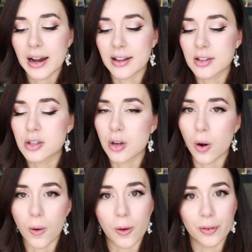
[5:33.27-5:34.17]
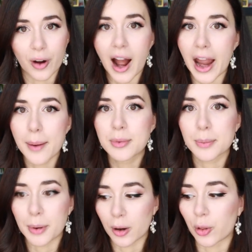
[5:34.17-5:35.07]
it's so
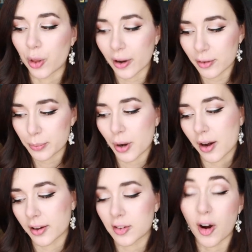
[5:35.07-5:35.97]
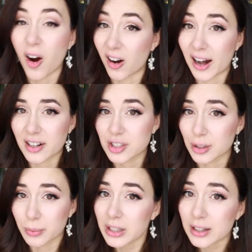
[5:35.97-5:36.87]
overhyped, but a lot of the products are
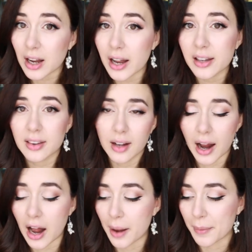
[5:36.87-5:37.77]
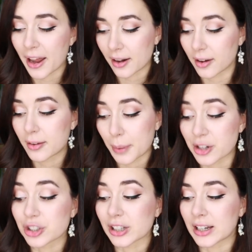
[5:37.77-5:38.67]
actually really good, um, and
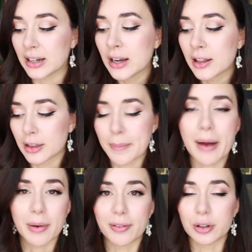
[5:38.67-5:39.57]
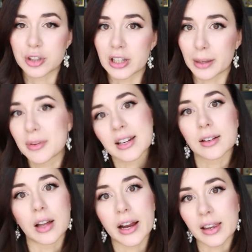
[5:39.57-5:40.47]
especially the Matte Revolution
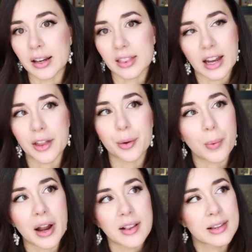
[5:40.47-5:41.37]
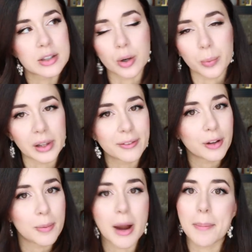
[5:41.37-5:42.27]
lipstick line. Like the other ones don't really
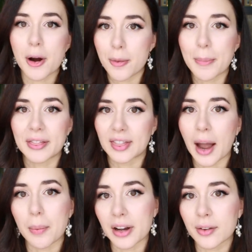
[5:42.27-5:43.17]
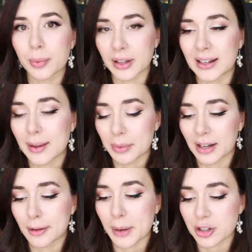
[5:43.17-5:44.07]
float my boat, but that one is really
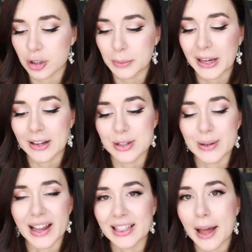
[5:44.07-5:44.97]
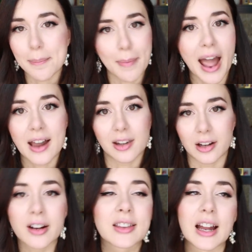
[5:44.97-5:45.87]
something special because you get that matte
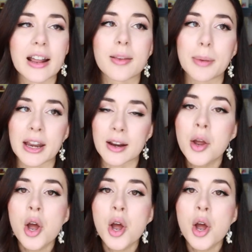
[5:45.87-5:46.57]
look that has been